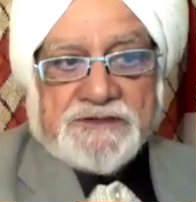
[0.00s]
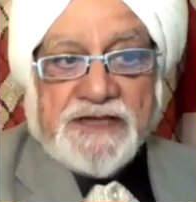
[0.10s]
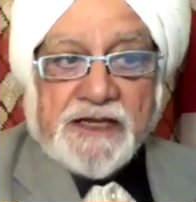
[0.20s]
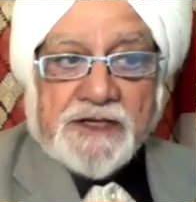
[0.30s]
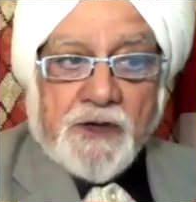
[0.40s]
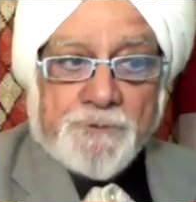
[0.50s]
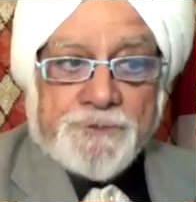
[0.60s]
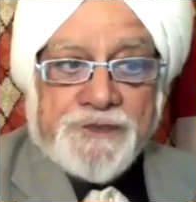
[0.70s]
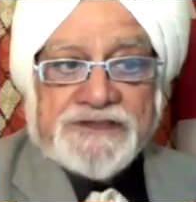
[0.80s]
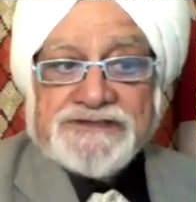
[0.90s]
that a
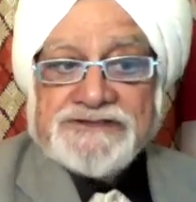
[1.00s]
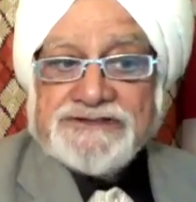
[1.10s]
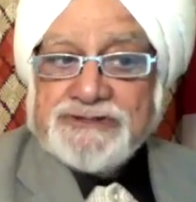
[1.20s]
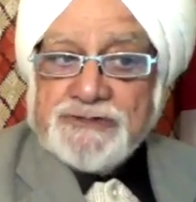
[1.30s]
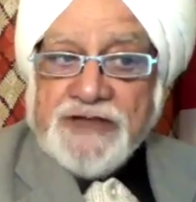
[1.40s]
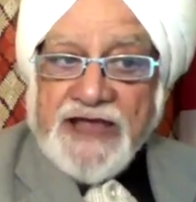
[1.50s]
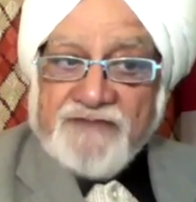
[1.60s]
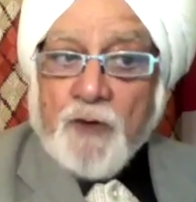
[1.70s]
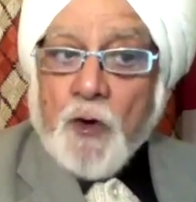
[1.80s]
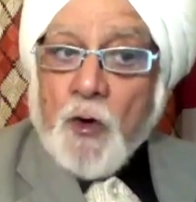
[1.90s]
competition should
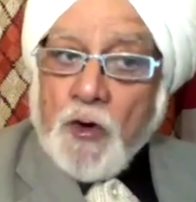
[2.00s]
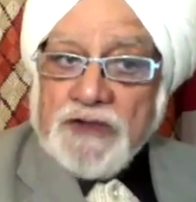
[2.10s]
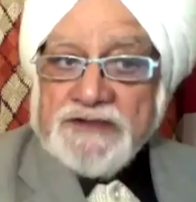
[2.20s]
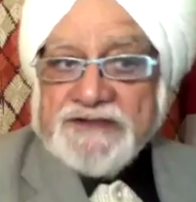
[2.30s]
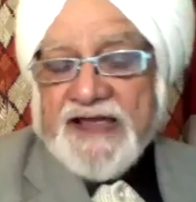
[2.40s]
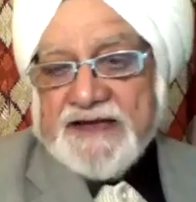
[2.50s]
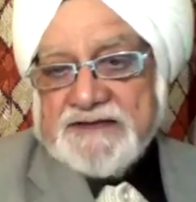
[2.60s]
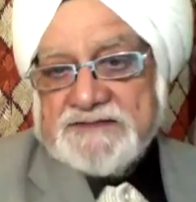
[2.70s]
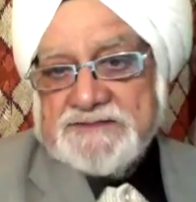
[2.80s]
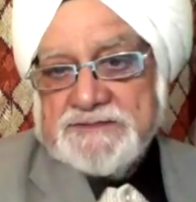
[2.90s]
have all that